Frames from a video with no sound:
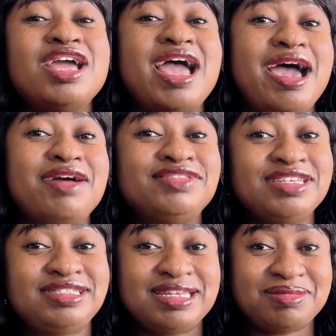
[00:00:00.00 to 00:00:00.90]
have
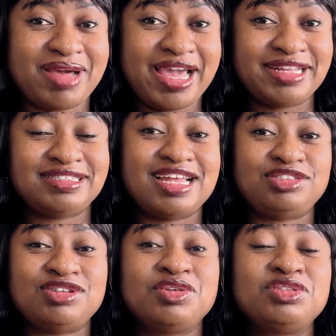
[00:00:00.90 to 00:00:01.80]
this in mind,
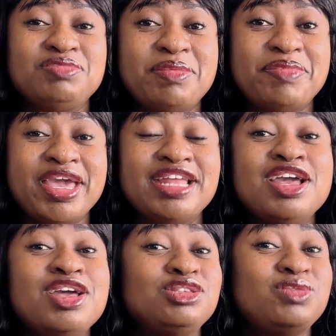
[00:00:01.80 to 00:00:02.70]
that you're going to be paying
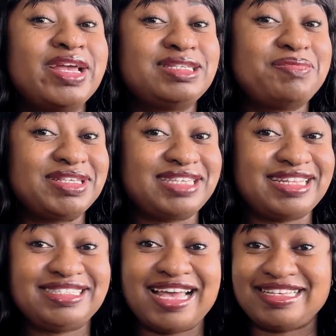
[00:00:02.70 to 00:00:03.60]

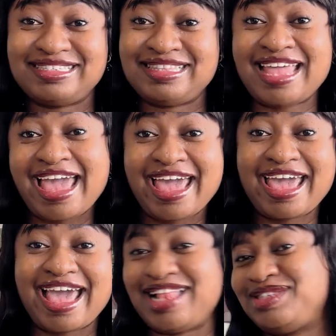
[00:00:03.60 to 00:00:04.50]
20% tax there
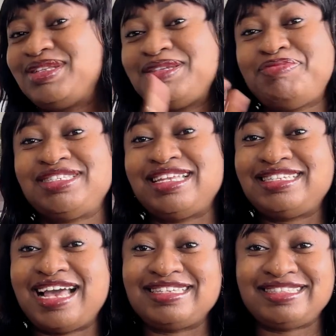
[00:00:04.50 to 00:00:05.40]
and 20%
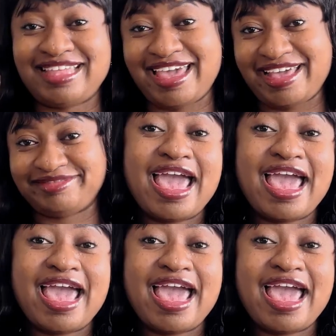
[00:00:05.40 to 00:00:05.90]
tax there.